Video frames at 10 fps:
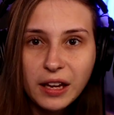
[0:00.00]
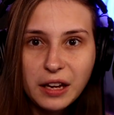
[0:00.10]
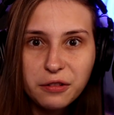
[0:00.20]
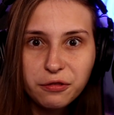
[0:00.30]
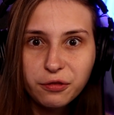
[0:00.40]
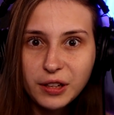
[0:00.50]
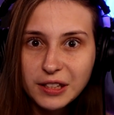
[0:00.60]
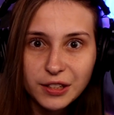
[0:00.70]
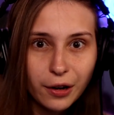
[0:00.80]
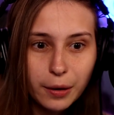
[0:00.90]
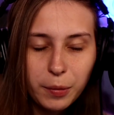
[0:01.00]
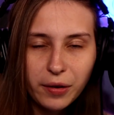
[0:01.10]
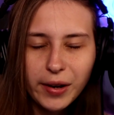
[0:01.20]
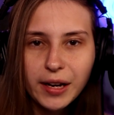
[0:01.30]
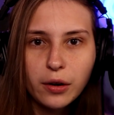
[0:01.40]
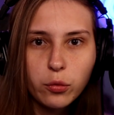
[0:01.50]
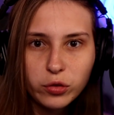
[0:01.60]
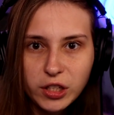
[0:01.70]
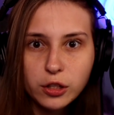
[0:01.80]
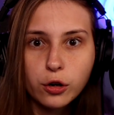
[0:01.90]
If it's not appearing,
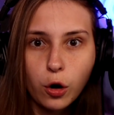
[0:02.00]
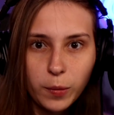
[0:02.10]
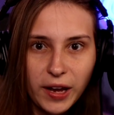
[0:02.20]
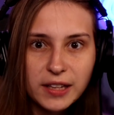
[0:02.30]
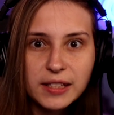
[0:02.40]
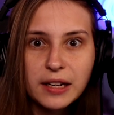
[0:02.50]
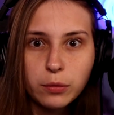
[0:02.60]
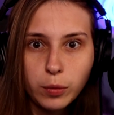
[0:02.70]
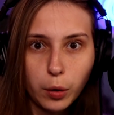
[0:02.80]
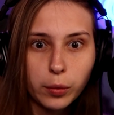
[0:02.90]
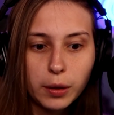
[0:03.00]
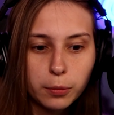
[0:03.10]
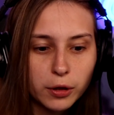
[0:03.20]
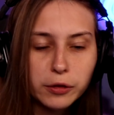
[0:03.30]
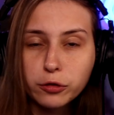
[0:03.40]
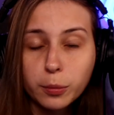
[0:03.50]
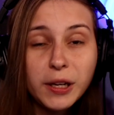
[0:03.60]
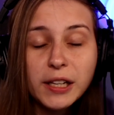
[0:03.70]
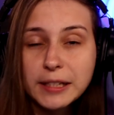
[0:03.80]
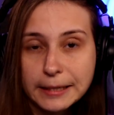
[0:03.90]
restart OBS and it will reappear. For
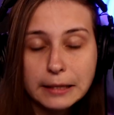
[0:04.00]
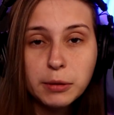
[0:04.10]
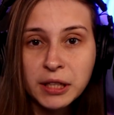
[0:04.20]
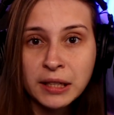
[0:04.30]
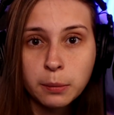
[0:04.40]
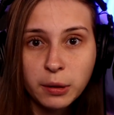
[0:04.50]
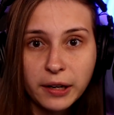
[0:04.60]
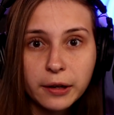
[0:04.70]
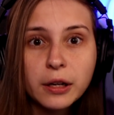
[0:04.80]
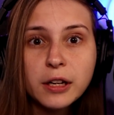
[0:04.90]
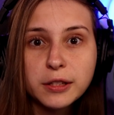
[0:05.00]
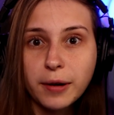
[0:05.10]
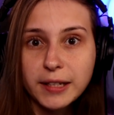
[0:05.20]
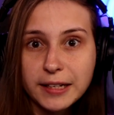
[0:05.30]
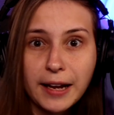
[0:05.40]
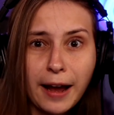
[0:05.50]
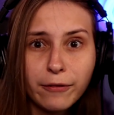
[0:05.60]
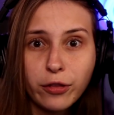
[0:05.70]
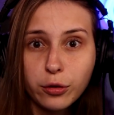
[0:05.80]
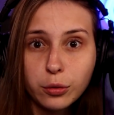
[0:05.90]
me, it didn't immediately appear, so I did
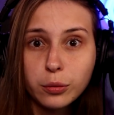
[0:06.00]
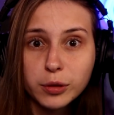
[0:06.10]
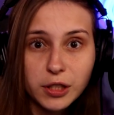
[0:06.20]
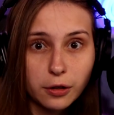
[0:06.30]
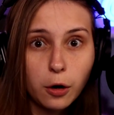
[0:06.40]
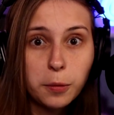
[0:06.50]
have to restart